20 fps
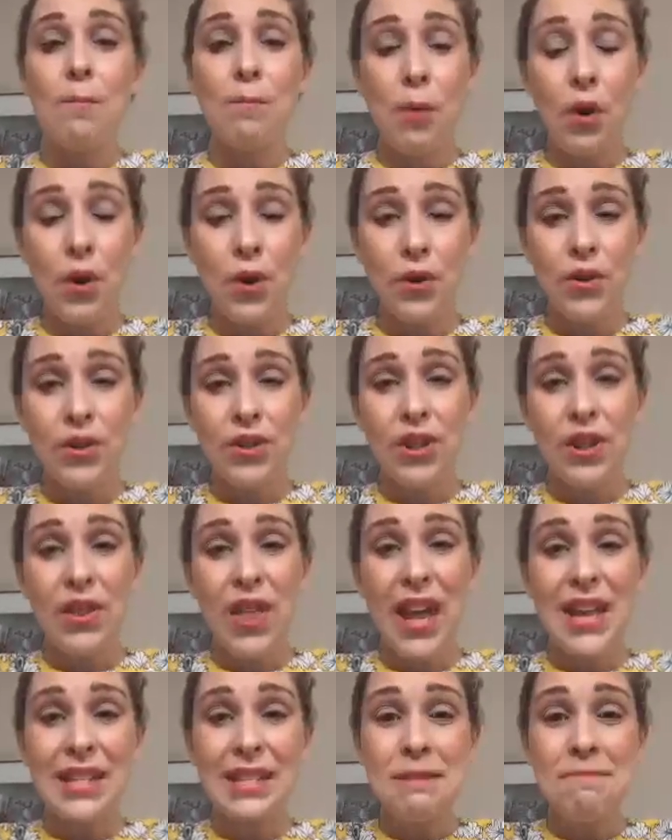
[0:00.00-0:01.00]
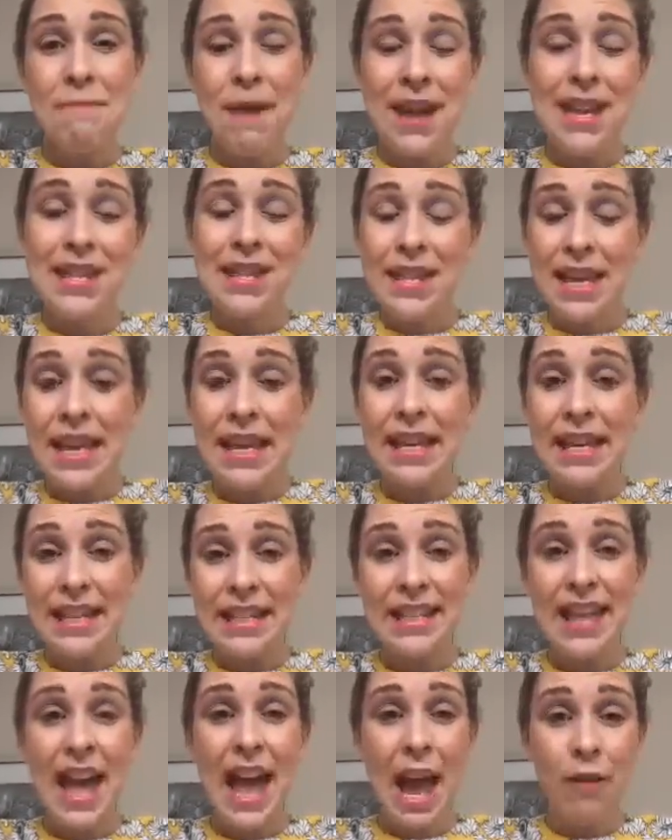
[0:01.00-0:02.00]
But that's the main thing,
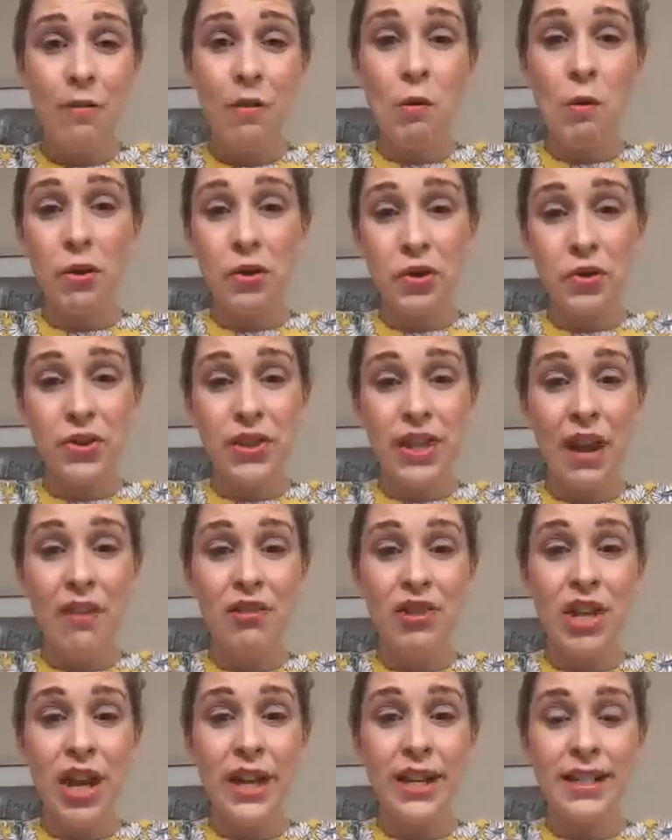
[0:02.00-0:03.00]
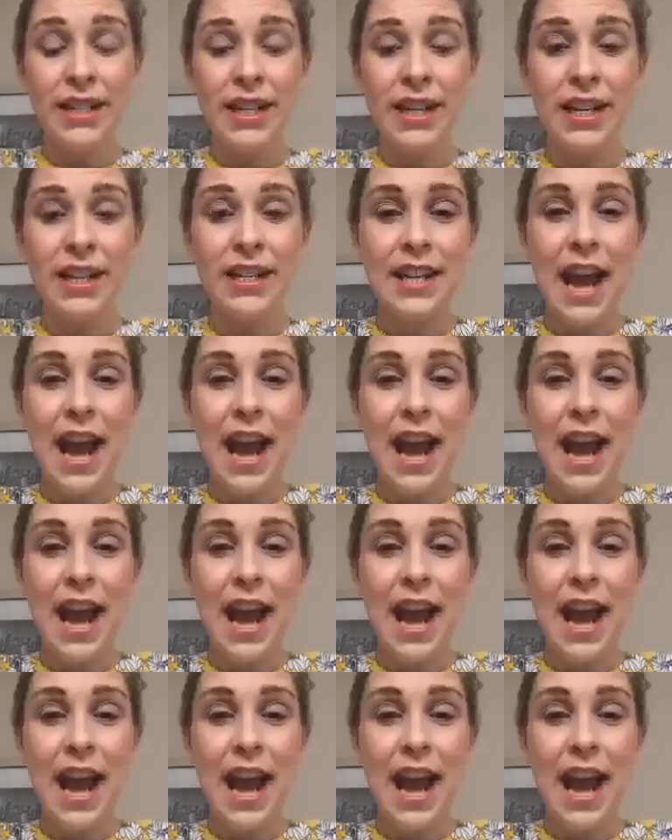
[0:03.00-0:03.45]
is that everyone does get rejected.